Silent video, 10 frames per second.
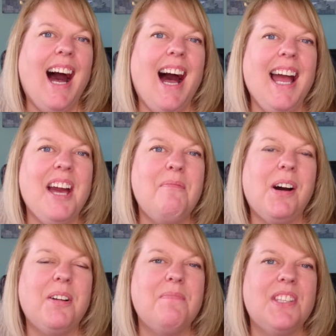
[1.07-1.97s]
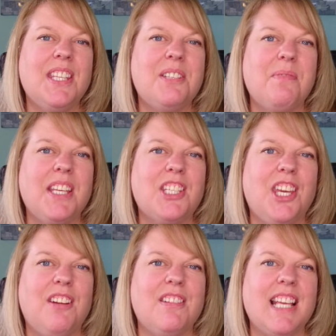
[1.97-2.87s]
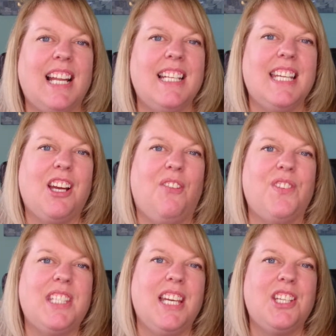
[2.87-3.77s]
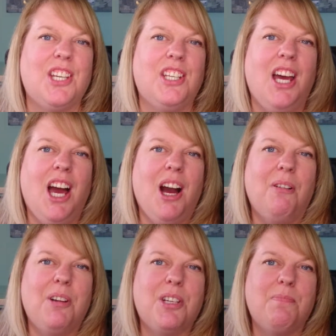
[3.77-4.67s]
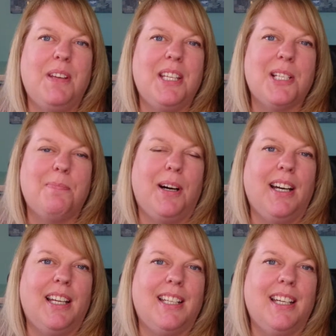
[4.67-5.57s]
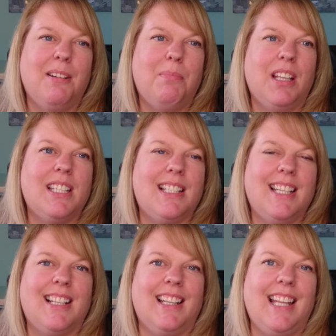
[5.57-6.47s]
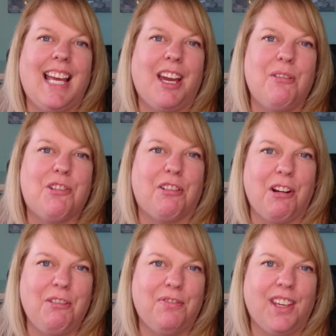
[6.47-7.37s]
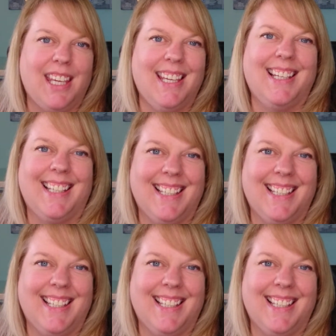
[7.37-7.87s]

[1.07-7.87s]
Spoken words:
Hi and welcome to this week's Curious L&D Conversation, which has been inspired by this little Lego trophy.